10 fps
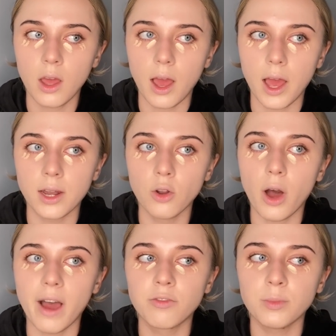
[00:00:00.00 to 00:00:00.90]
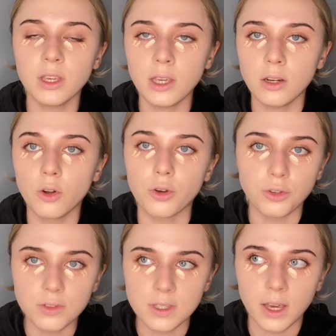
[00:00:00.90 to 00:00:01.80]
and not have me not
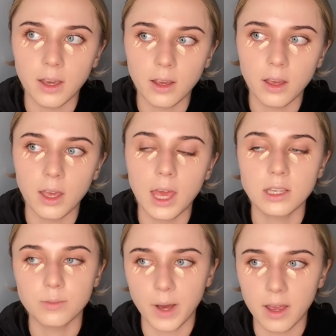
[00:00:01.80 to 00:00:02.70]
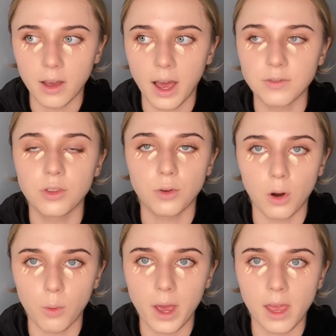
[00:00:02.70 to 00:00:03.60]
use it, it expire, have to throw
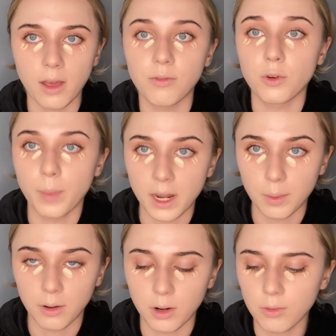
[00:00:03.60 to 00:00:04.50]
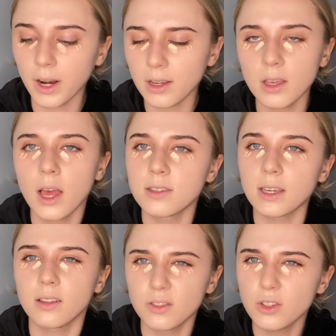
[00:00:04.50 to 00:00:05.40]
it away and feel bad about it, right? It's
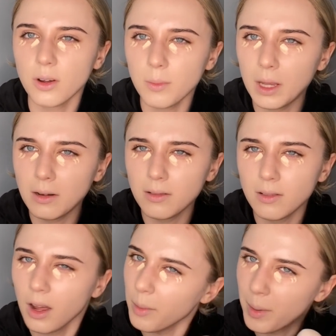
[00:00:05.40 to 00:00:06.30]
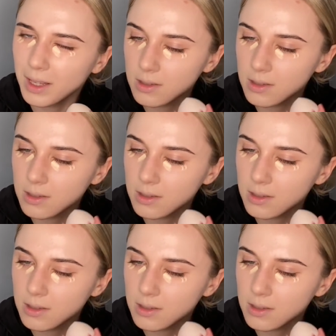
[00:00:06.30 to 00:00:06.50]
like, do you know what I mean? Am I making